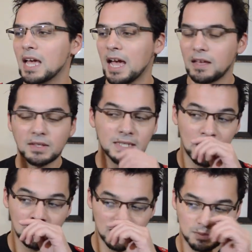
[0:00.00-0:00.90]
And the
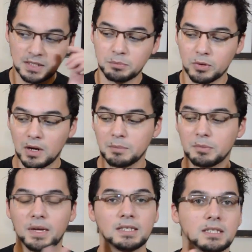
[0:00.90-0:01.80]
Talisman's
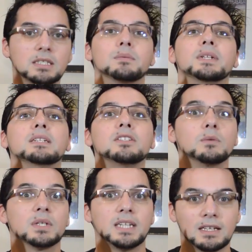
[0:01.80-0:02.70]
prompt basically reads,
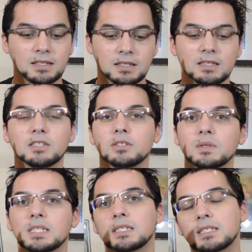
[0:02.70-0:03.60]
"You are destined to
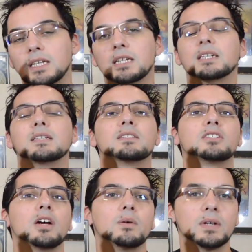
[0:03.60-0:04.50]
succeed." It's a
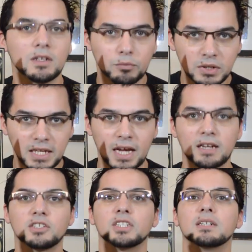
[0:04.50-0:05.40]
token of
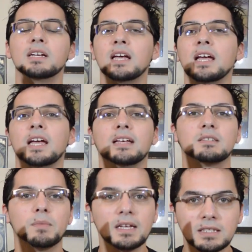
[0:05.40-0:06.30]
protection. It's
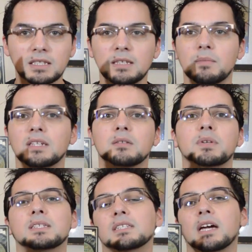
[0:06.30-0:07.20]
basically meant to be
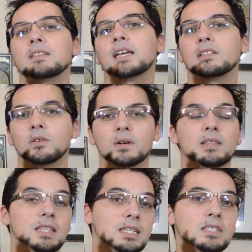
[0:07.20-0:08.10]
a sign that, look,
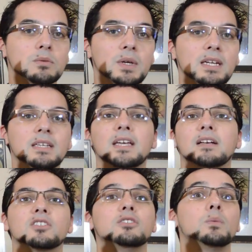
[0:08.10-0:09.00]
this week,
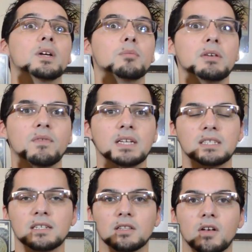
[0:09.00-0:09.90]
yes, you will be
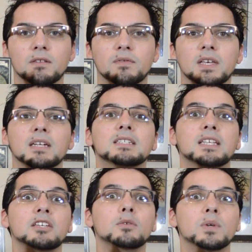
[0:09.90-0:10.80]
facing a lot of things
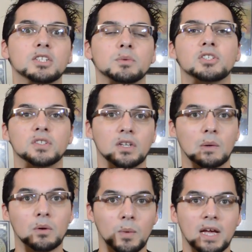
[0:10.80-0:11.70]
that you wish would just
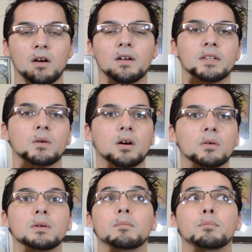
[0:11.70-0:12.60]
go away on their
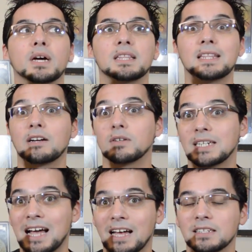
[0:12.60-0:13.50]
own, but they're
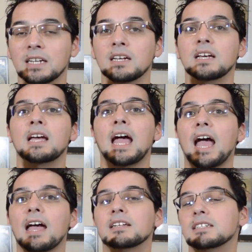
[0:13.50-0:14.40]
not.
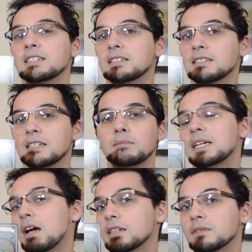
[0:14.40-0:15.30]
And it can be
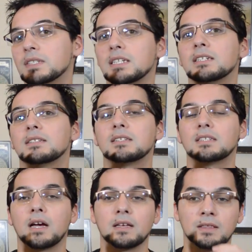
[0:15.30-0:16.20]
kind of seen as a
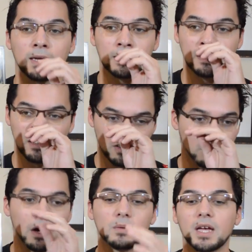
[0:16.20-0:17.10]
sign that,
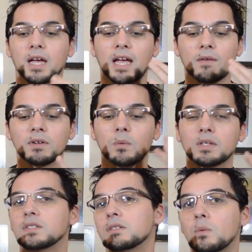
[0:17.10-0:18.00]
okay, every
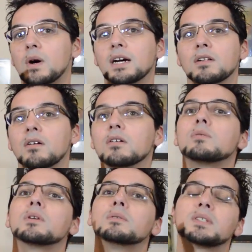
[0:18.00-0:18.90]
once in a while,
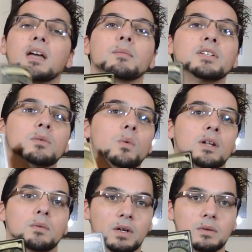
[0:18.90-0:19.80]
all roads come into
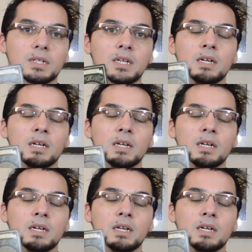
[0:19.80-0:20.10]
one road.